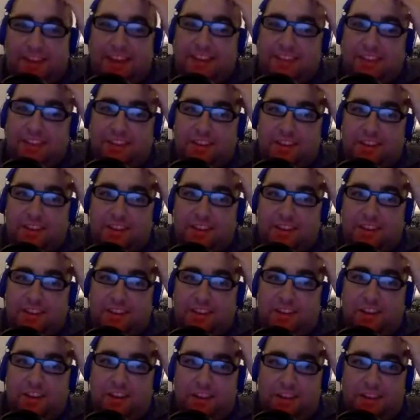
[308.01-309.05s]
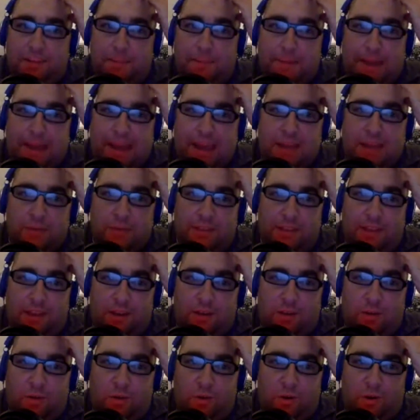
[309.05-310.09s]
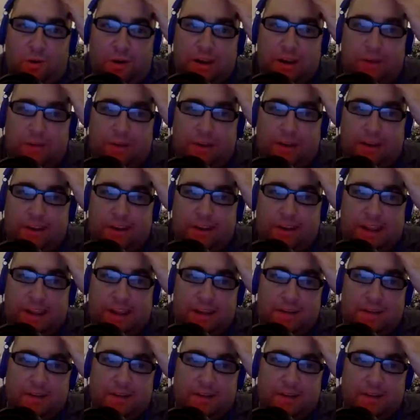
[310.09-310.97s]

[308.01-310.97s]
you take the good and the bad with Longoria right now.